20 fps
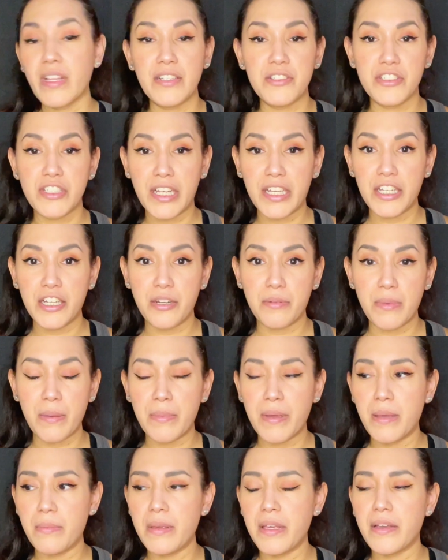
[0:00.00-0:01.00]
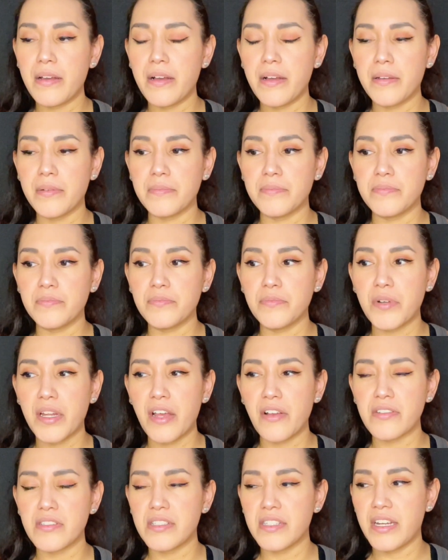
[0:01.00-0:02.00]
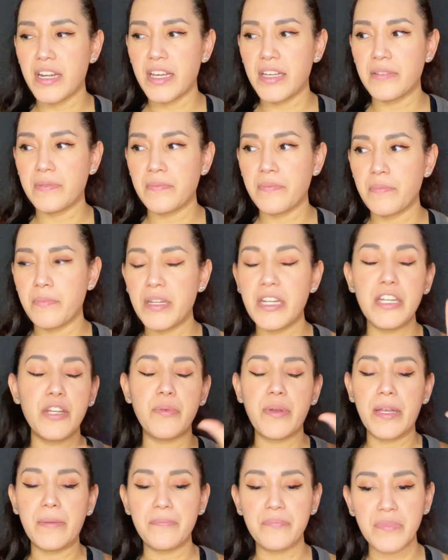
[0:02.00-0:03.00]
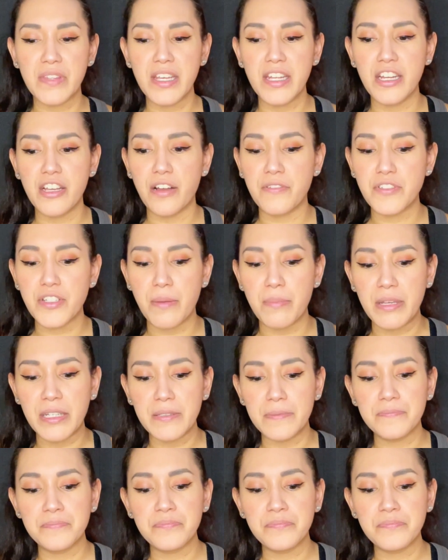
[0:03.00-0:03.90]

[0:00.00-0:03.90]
Checking on my baby. What else did I? But anyway, getting off topic.